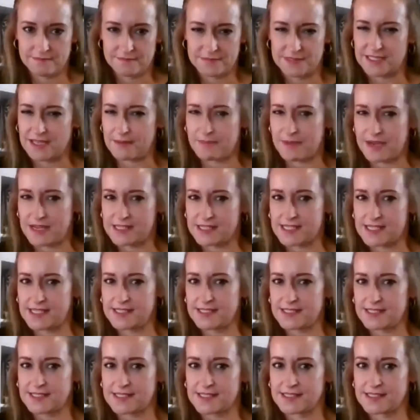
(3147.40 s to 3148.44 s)
Does that make
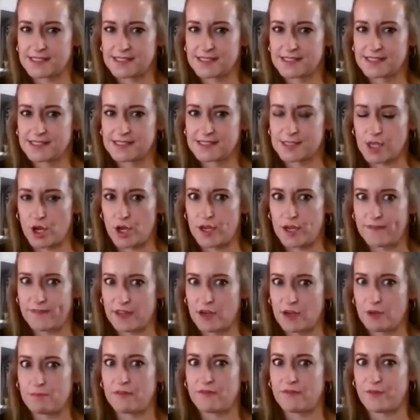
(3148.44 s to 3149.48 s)
sense? So if
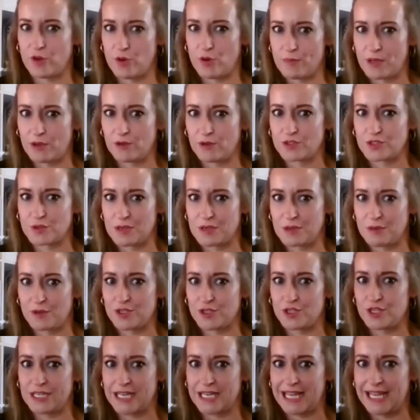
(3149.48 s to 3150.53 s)
they're not performing or doing what
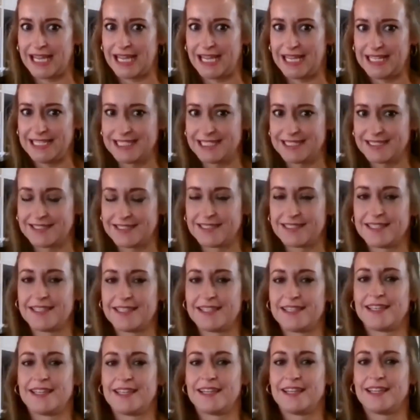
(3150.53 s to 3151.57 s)
you need,
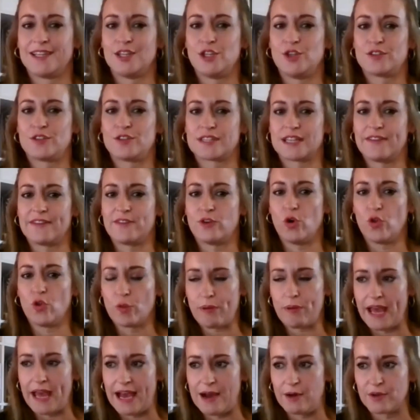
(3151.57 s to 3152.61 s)
you still have all the
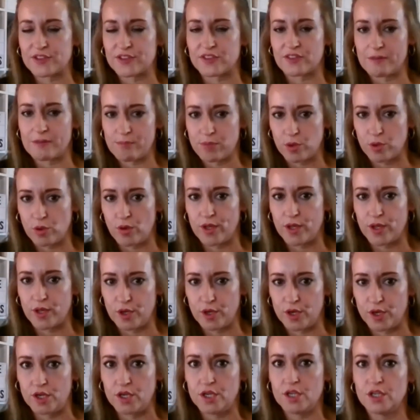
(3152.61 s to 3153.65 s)
powers of an
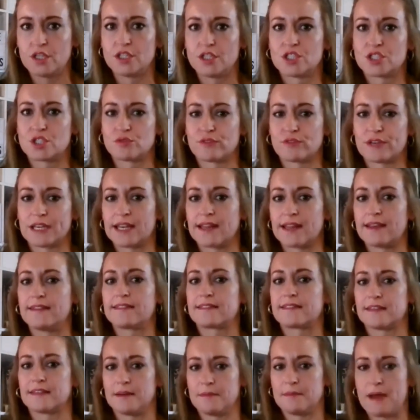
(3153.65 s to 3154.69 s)
employer to
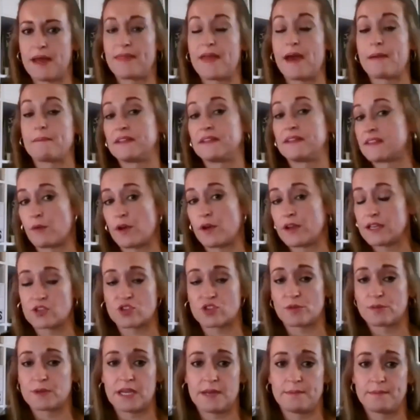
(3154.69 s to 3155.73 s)
release them, and that means they won't get
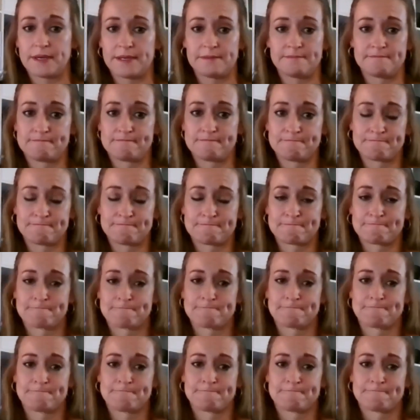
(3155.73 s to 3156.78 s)
JobKeeper
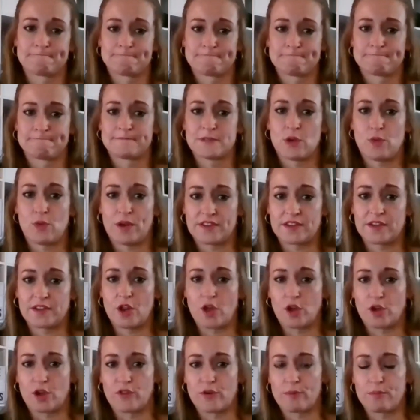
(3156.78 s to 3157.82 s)
once they're
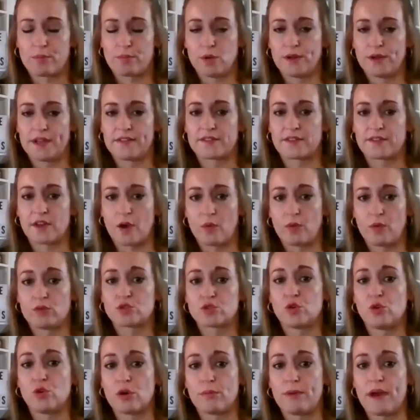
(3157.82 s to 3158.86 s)
no longer employed. So we'll
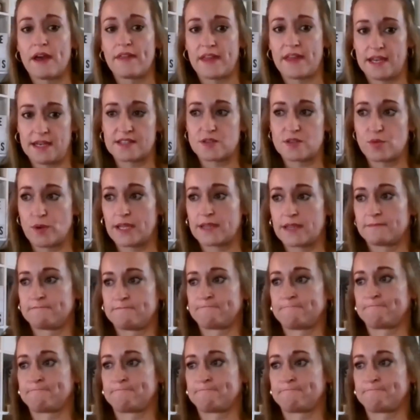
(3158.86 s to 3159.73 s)
talk about that next week.